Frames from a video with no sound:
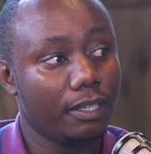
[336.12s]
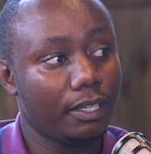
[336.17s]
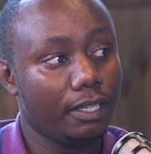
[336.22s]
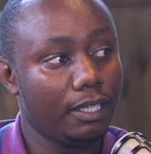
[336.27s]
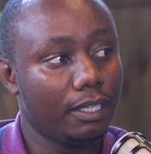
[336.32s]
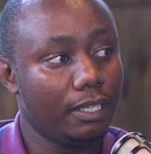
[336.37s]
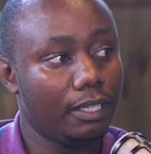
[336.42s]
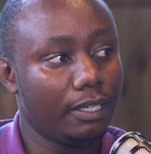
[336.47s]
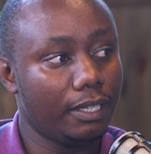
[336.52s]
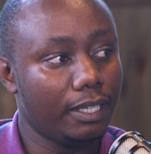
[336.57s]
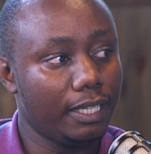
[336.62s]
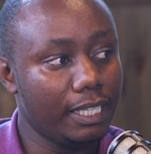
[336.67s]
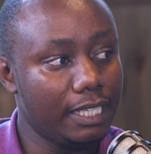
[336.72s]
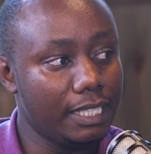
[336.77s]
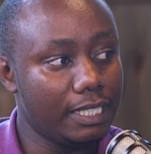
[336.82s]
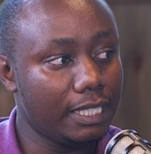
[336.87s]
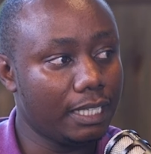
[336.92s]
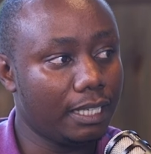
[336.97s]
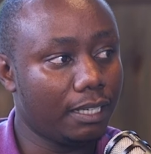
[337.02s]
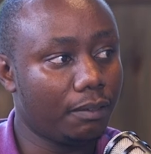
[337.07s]
In
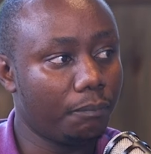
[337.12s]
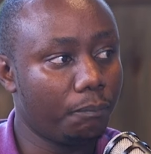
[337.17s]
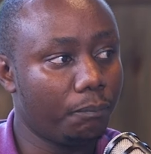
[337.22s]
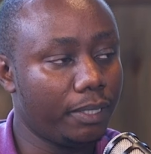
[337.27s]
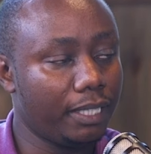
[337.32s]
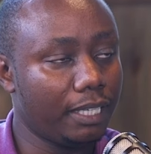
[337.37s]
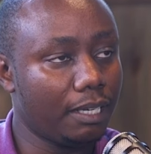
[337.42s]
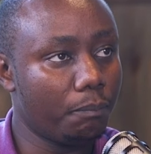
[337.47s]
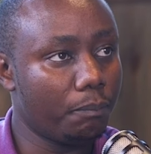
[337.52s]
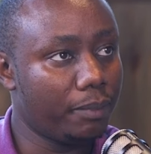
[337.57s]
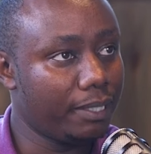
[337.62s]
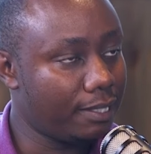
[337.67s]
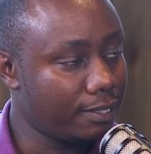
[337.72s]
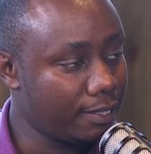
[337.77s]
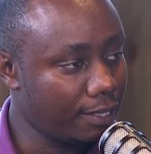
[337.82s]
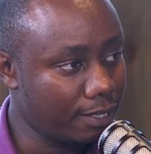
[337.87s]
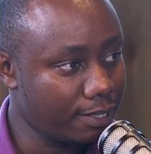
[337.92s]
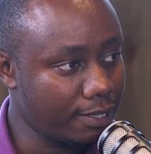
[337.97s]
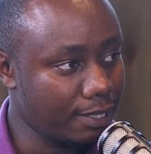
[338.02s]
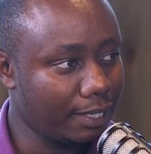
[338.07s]
India, being a big
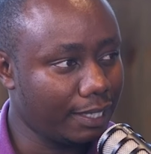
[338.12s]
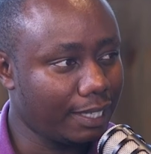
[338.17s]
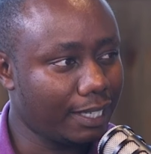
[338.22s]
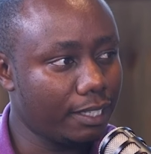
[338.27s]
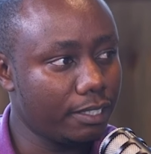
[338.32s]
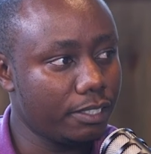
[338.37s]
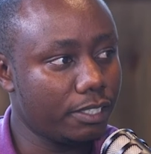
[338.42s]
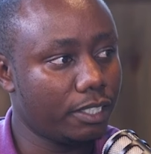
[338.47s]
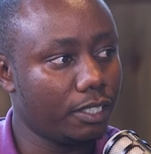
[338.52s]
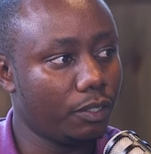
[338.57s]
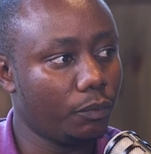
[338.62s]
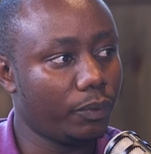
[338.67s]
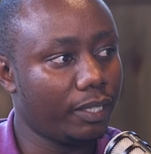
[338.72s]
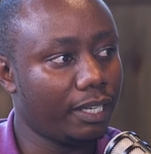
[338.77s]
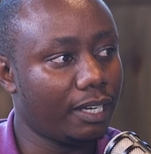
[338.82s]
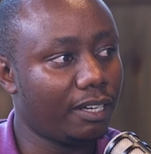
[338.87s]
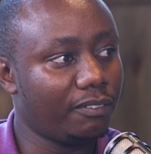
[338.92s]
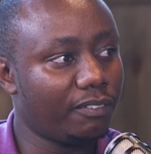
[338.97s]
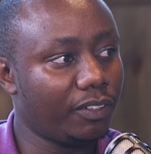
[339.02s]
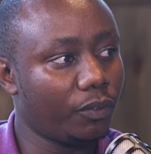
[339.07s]
textile country, we
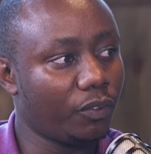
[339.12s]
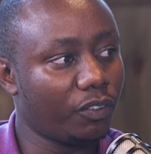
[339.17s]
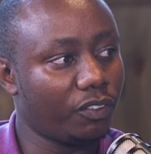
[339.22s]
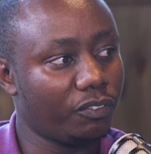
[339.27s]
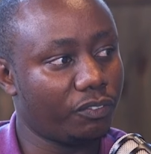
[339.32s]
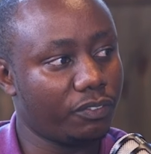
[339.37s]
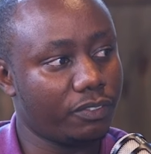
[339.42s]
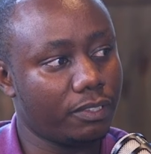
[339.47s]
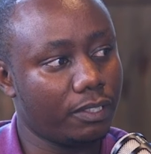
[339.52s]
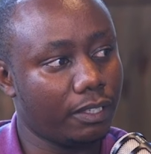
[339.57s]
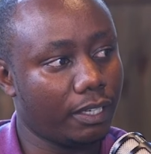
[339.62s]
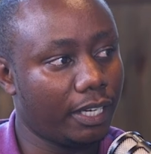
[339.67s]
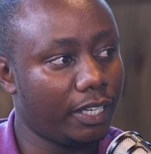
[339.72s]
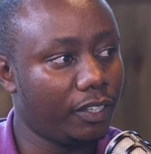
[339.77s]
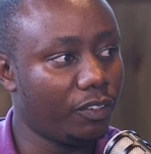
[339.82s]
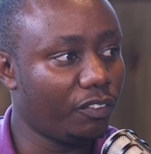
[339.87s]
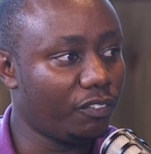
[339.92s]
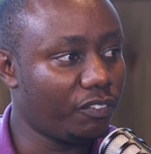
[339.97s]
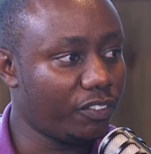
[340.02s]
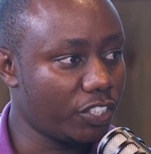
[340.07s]
have a lot of
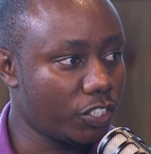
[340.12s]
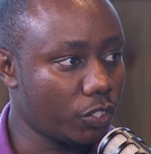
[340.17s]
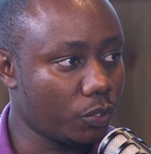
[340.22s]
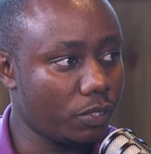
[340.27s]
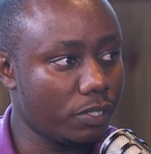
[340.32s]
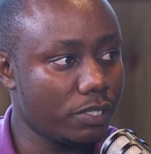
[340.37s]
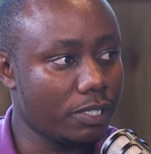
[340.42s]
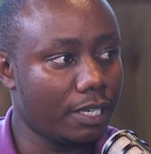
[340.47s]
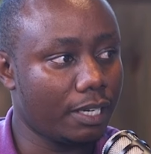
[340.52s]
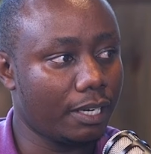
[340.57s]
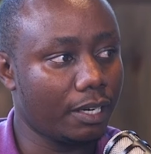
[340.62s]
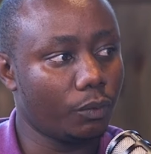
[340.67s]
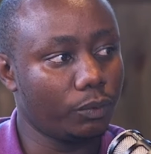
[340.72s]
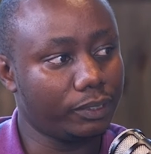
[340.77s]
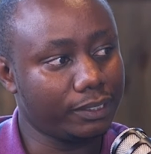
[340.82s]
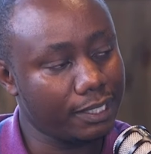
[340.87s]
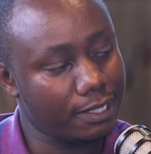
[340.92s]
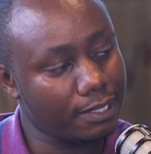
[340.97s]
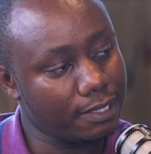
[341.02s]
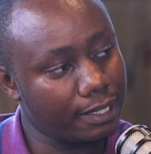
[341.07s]
innovations
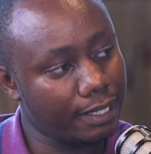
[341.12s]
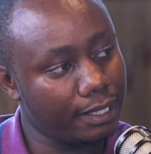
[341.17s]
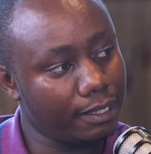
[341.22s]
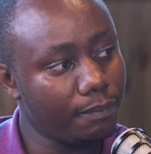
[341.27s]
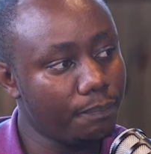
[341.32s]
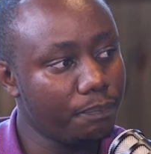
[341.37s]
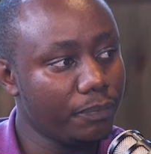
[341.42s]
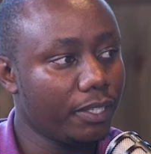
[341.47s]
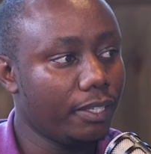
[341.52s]
around textile.